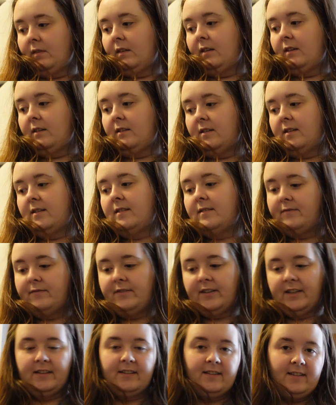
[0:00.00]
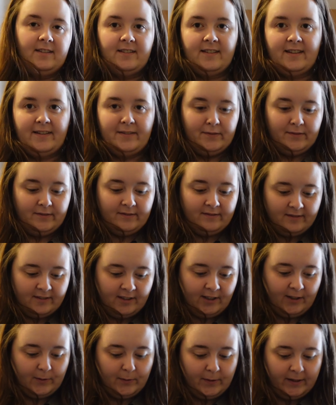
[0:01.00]
let's figure this out
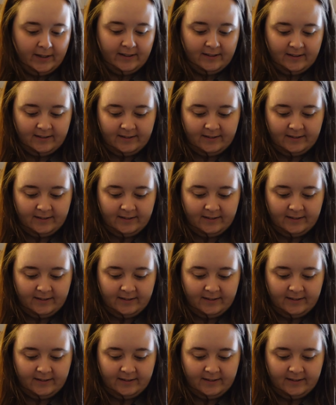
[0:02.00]
shall we